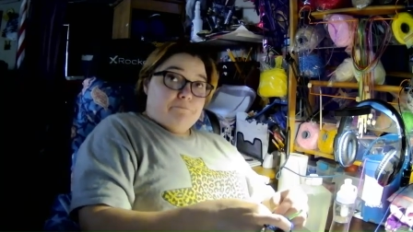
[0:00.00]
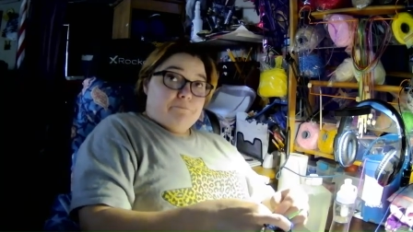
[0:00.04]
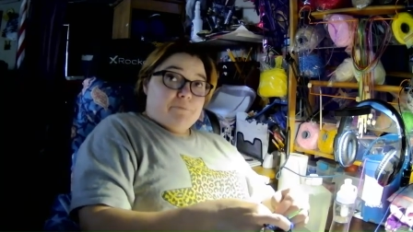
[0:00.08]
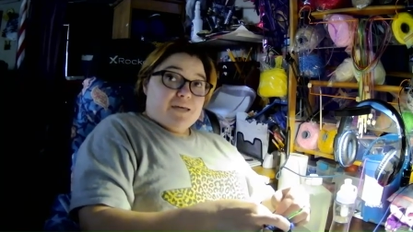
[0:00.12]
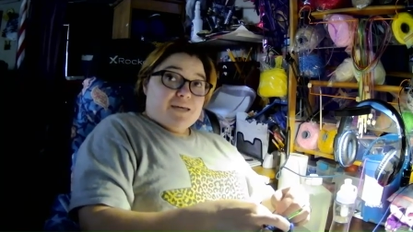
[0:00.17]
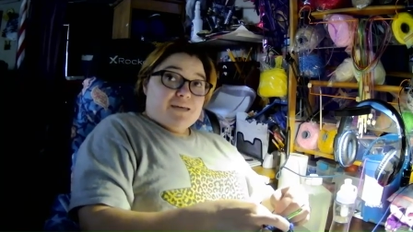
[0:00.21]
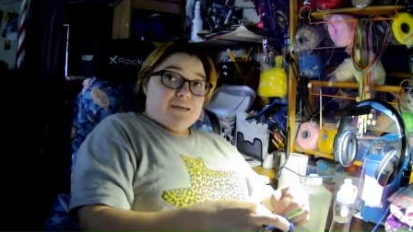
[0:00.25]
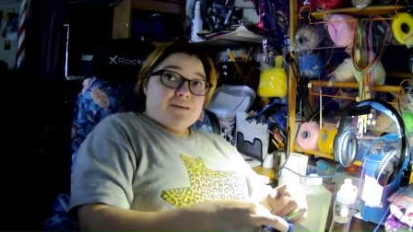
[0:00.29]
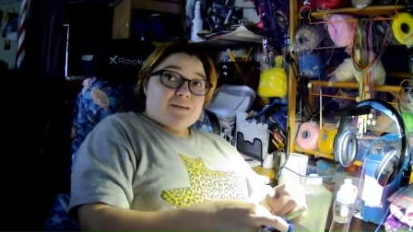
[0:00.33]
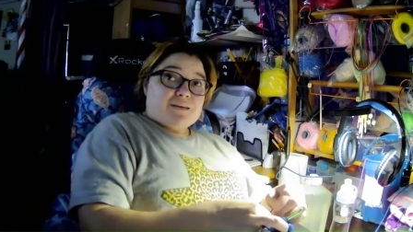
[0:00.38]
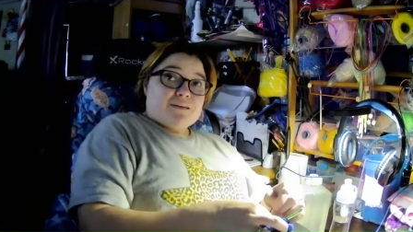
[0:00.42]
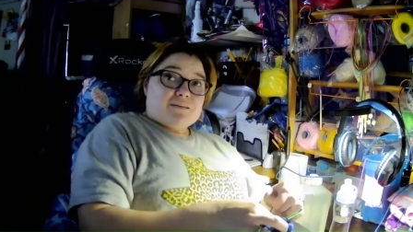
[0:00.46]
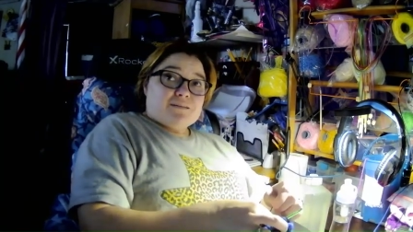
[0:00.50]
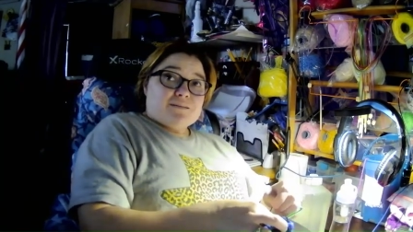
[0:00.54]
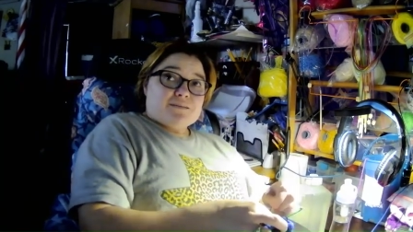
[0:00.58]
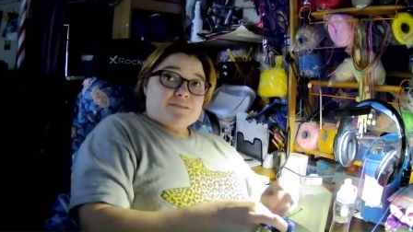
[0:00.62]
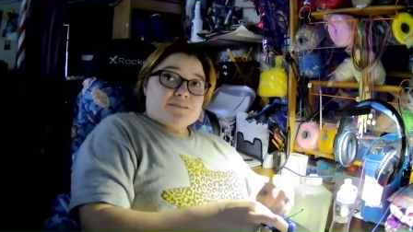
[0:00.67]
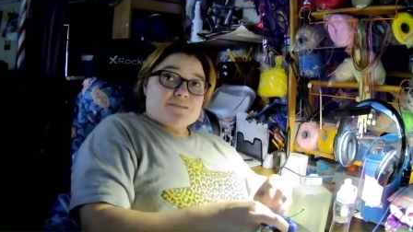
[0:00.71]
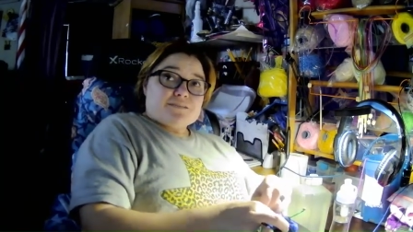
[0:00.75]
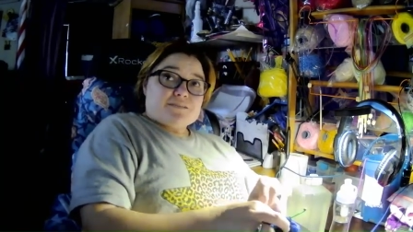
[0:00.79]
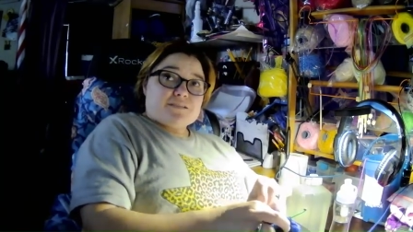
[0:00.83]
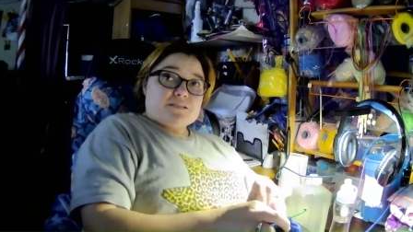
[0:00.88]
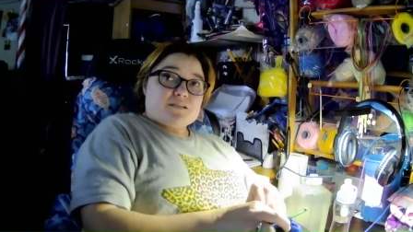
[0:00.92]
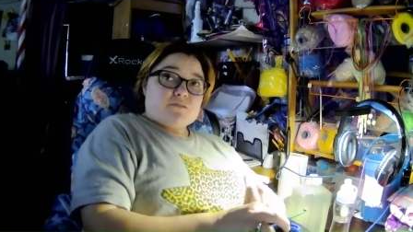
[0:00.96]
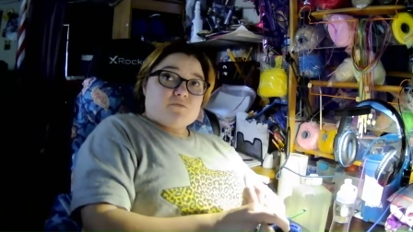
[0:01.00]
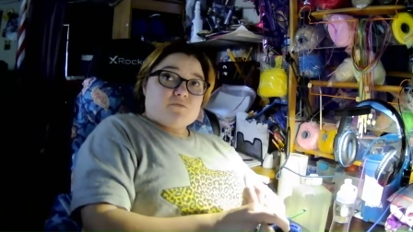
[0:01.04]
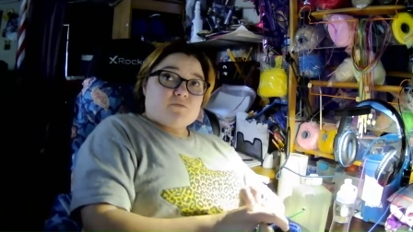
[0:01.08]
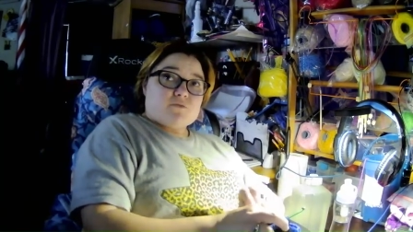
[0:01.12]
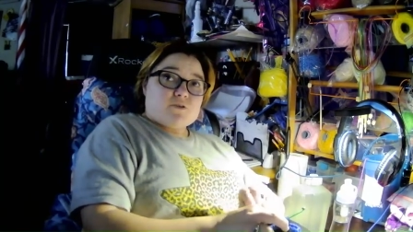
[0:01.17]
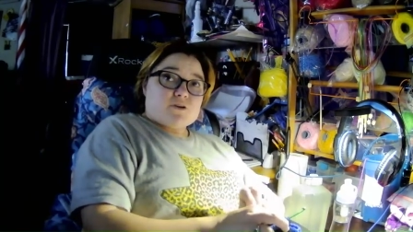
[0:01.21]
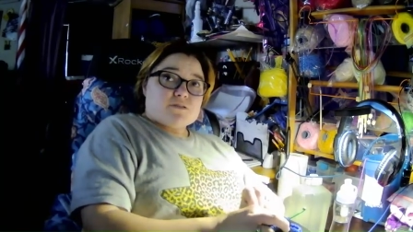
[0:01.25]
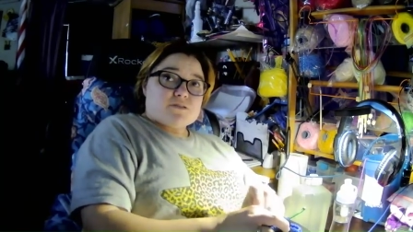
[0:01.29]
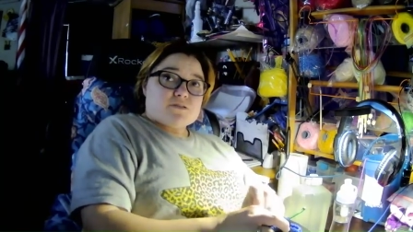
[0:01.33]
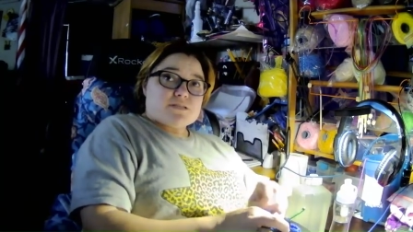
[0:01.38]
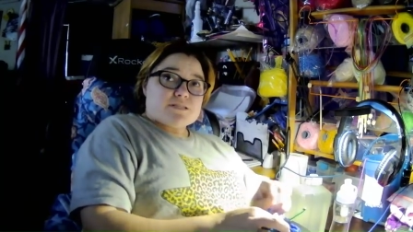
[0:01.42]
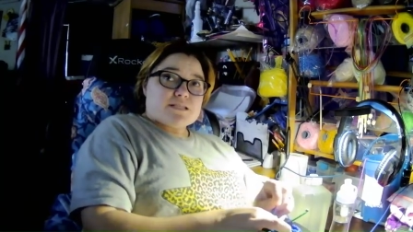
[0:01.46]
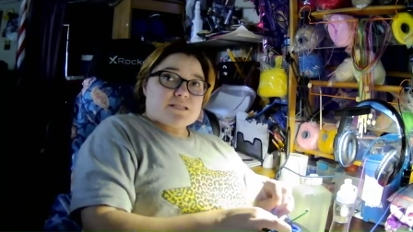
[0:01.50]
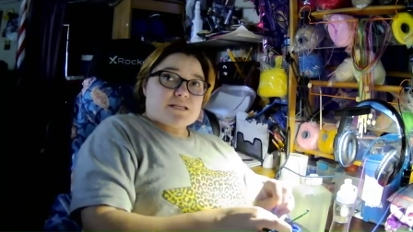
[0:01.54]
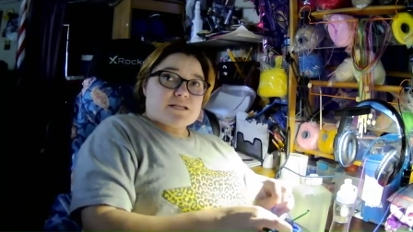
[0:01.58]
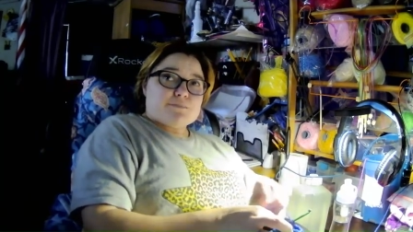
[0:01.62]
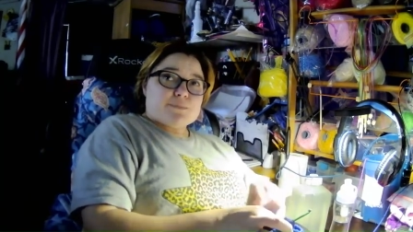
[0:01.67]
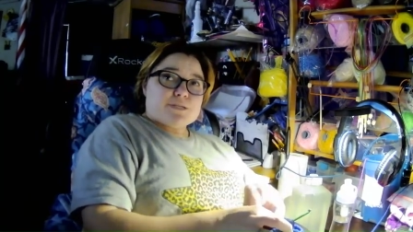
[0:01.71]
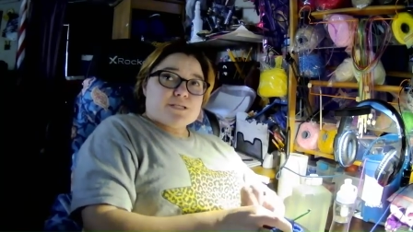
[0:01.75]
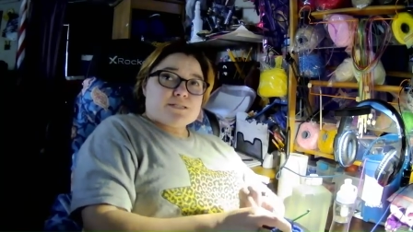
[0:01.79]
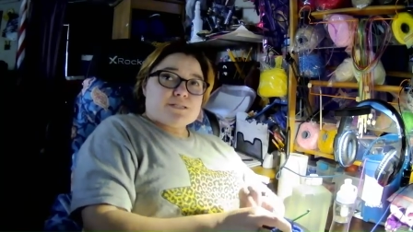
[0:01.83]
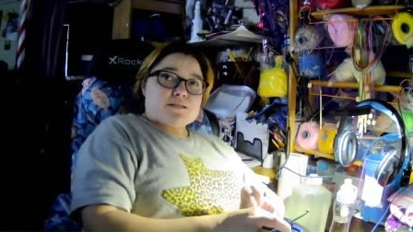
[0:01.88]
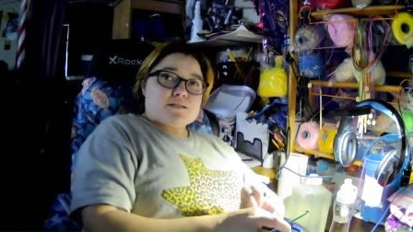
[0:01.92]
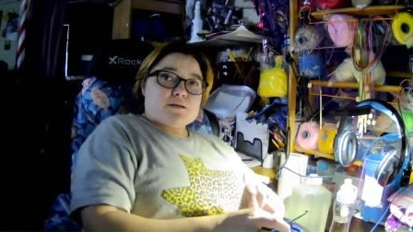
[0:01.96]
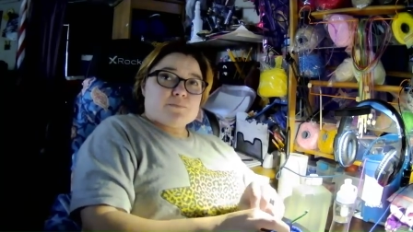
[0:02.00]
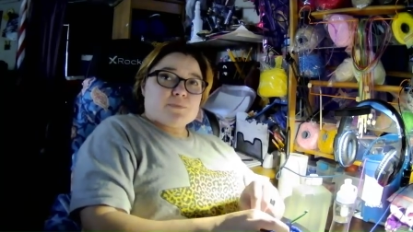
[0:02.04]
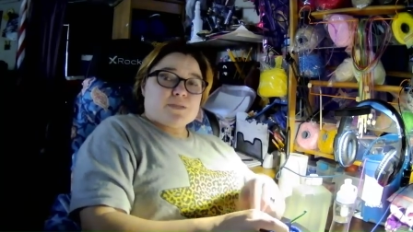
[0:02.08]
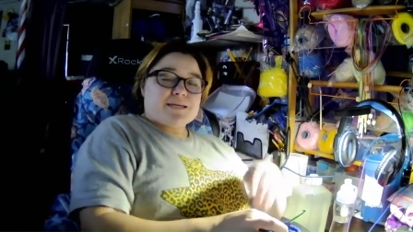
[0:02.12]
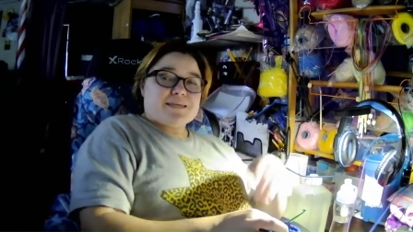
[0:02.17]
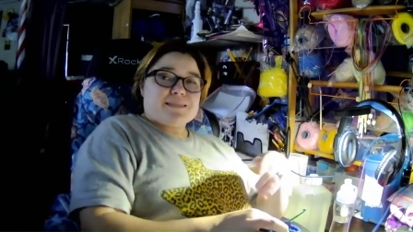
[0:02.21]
big difference and mess up,